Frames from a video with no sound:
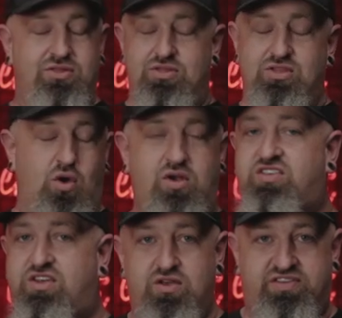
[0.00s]
no
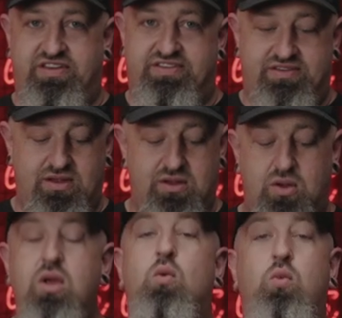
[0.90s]
excuses.
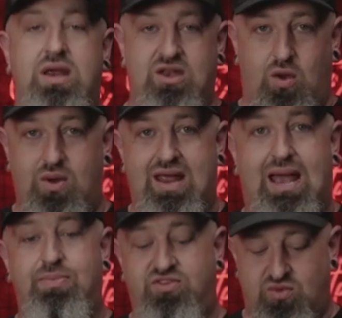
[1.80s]
We know what
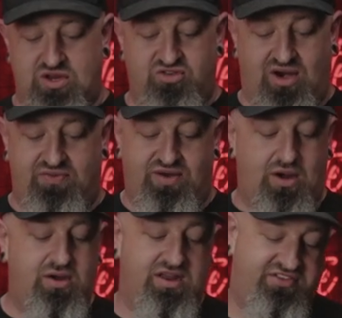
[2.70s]
happens when you dry
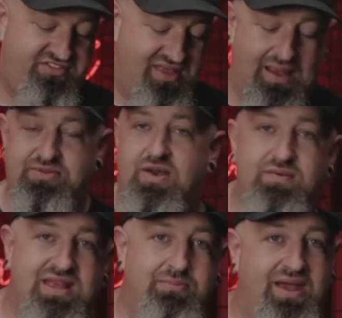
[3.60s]
fire. It slams everything